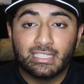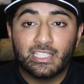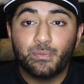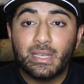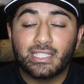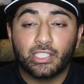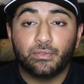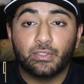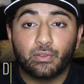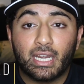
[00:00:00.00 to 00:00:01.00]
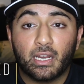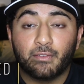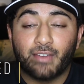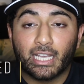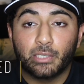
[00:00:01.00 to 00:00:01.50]
This means that if you create a
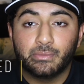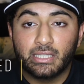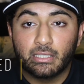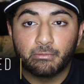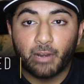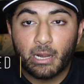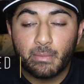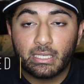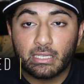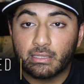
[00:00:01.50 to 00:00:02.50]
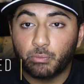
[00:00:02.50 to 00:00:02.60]
vacuum sealed environment,